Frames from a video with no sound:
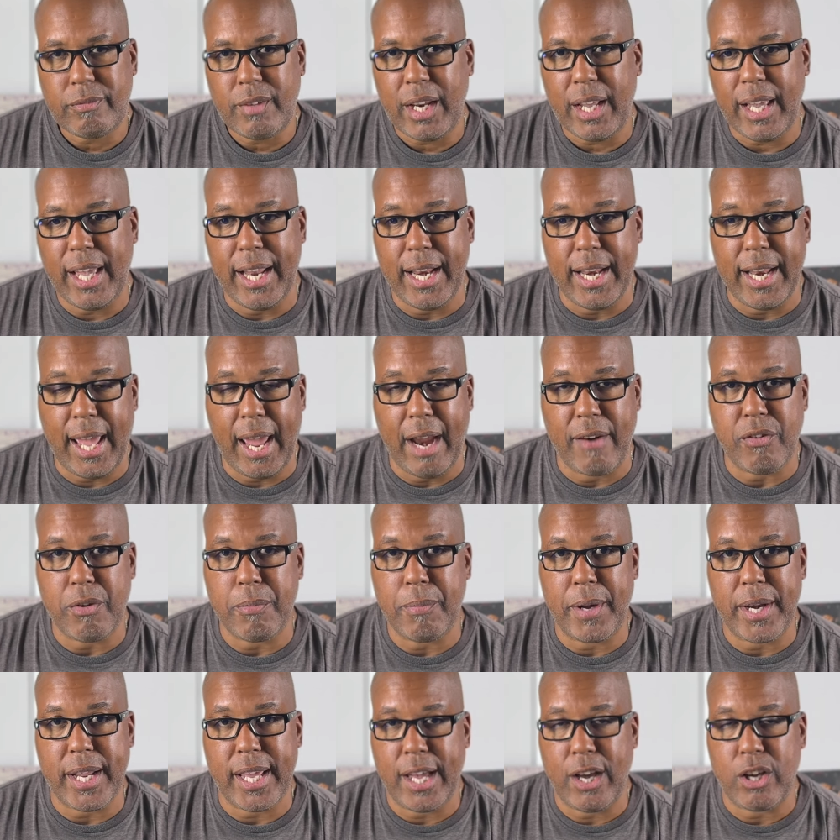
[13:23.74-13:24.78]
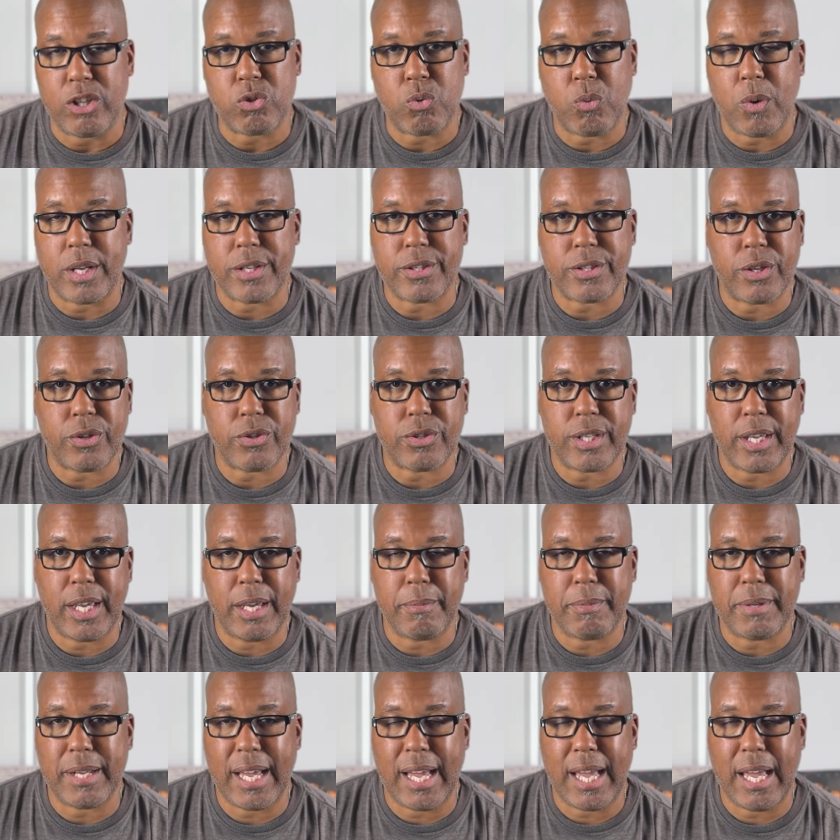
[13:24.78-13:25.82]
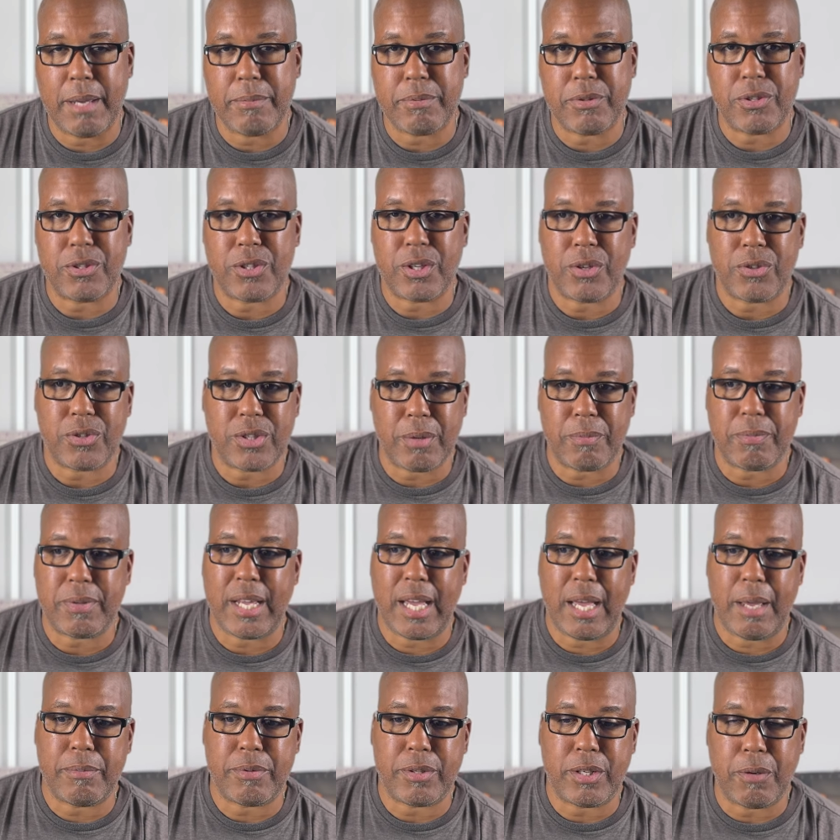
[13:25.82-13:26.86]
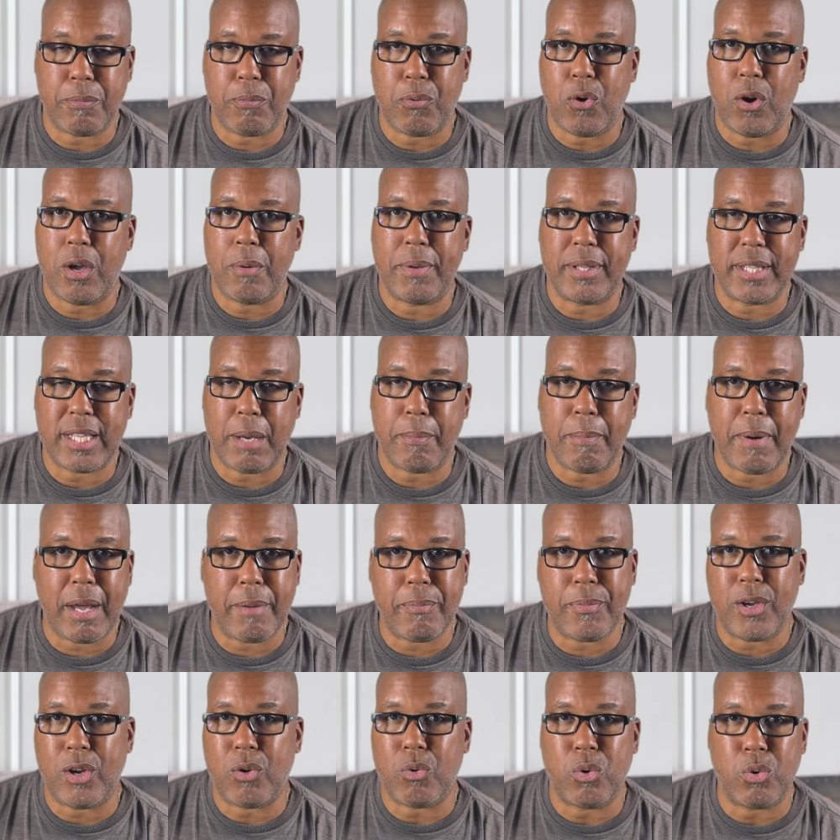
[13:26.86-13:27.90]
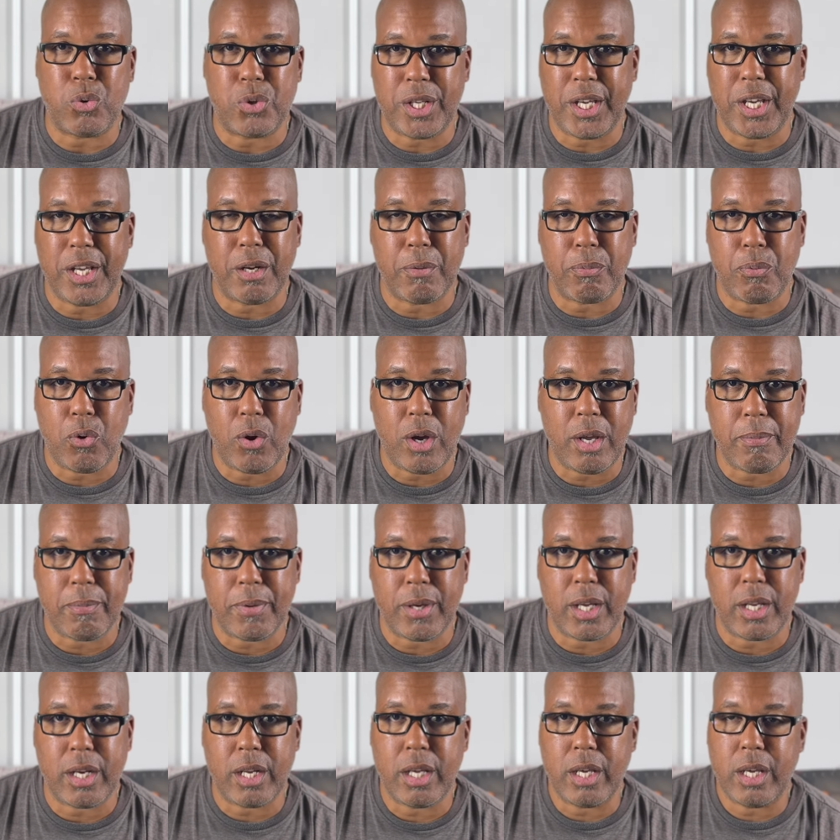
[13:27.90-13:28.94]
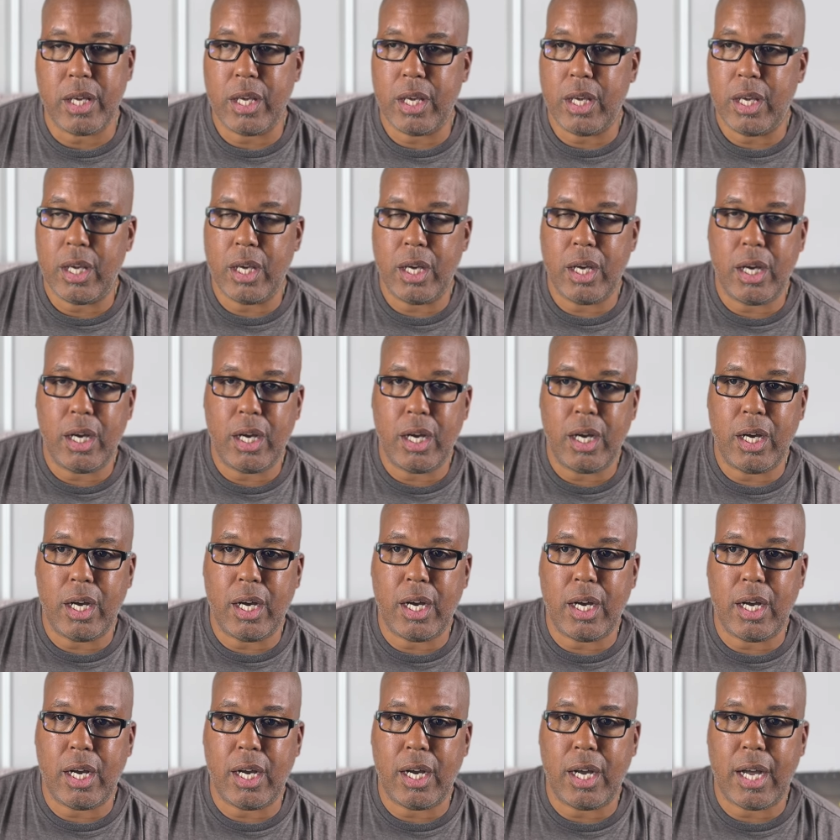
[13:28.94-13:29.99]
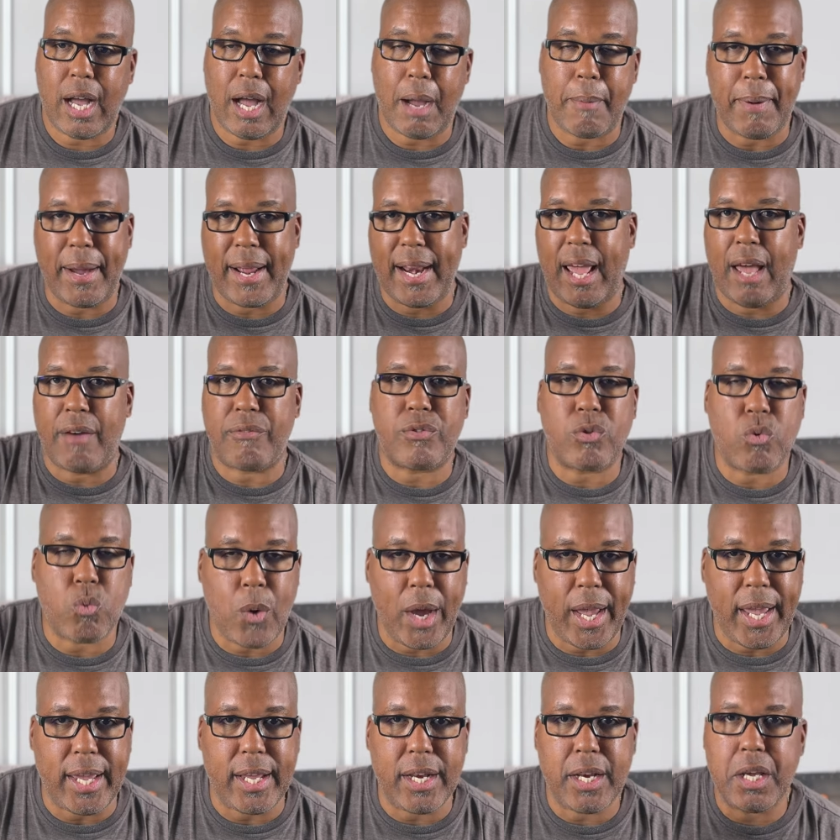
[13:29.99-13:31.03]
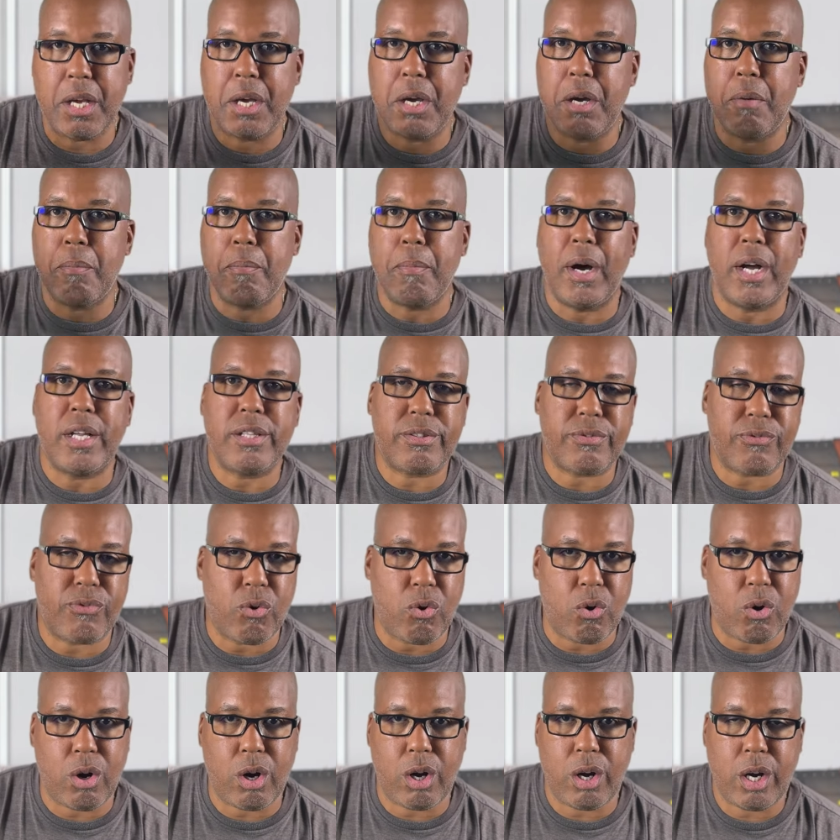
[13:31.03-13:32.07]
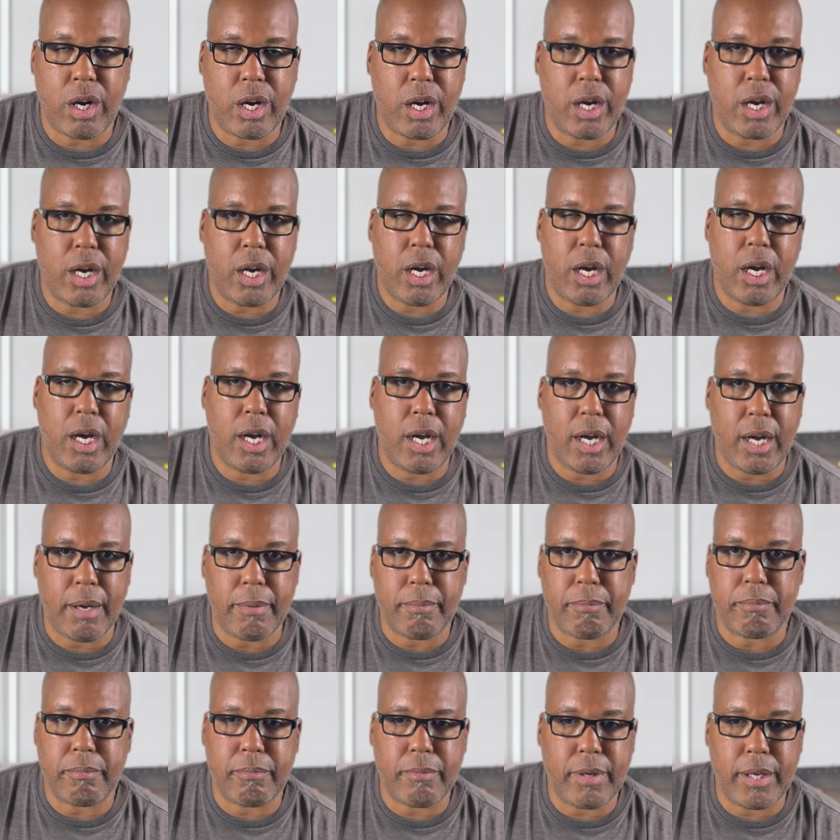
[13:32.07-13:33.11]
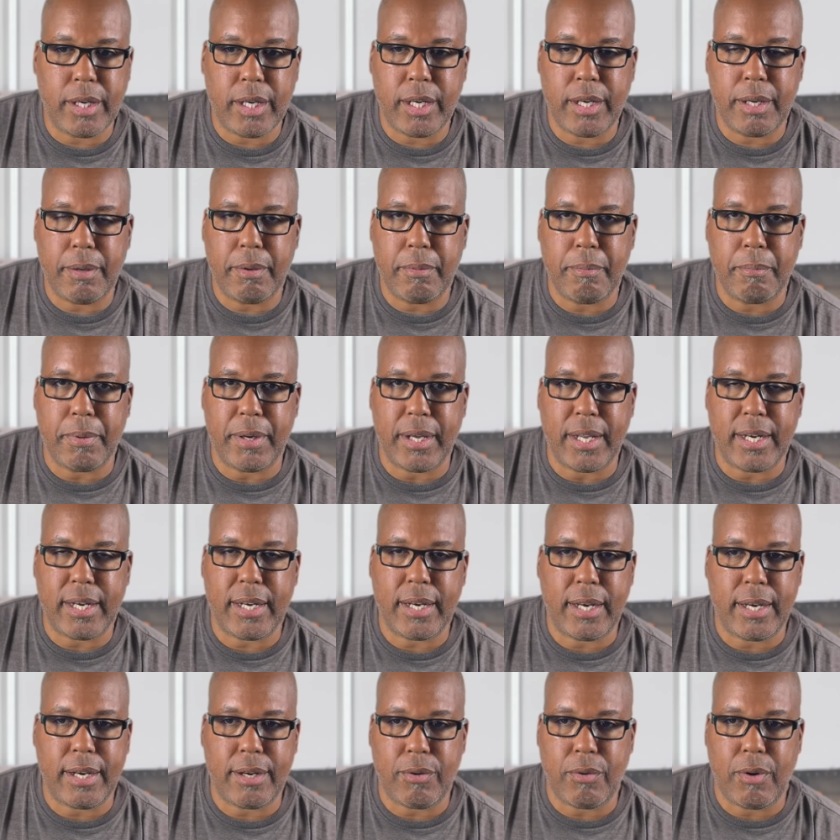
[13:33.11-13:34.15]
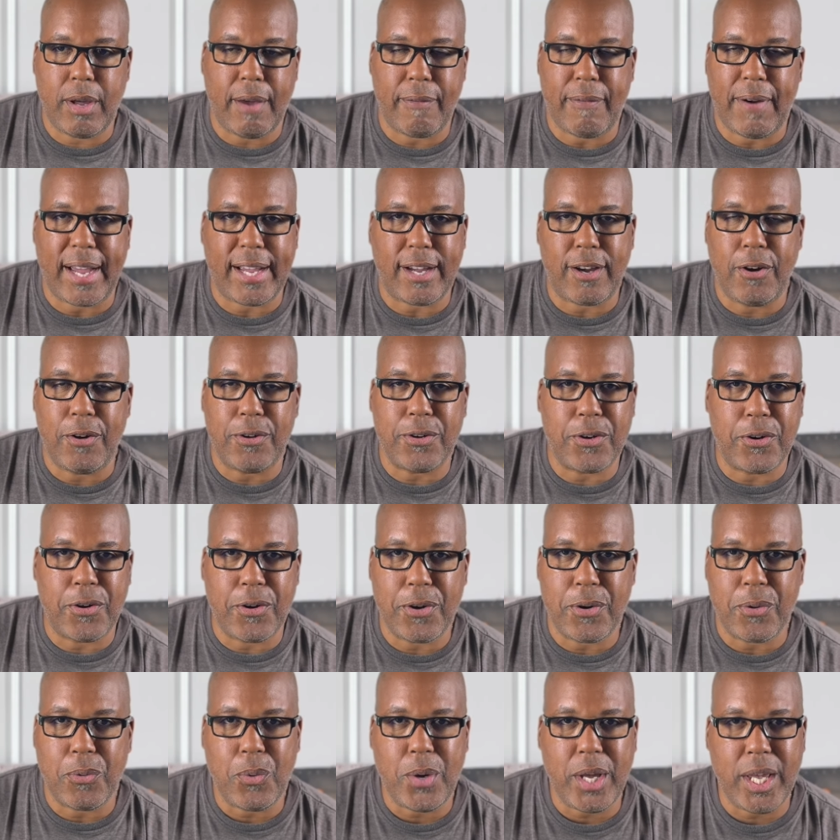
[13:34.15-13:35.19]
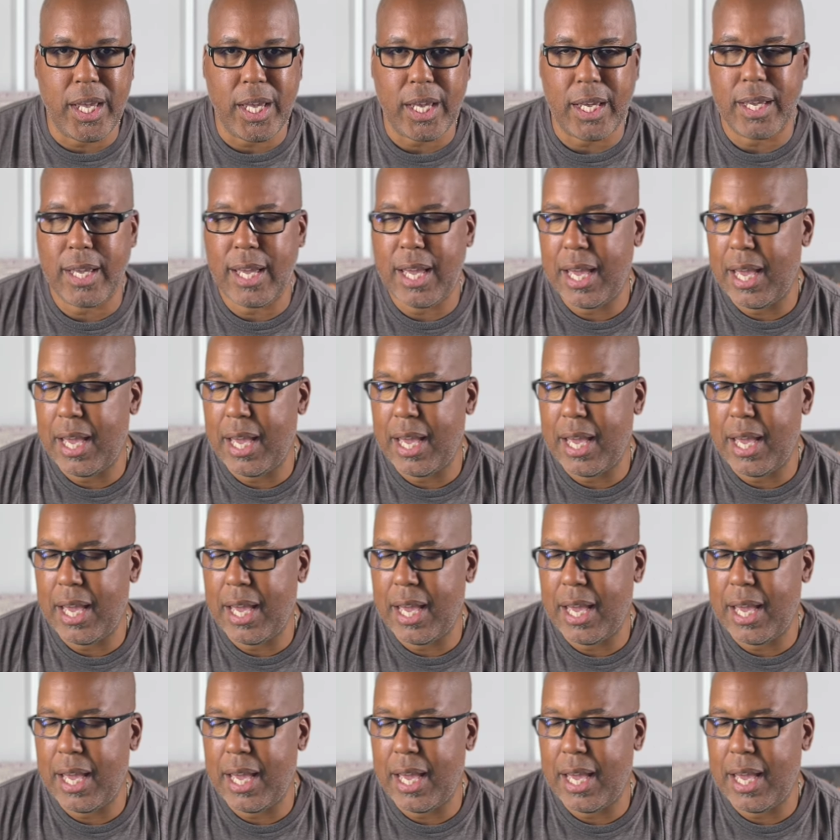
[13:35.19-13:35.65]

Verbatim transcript: And everybody else wants those same times. And so sometimes an appointment that might be a routine appointment, I might have to wait months for. But if I go during the week,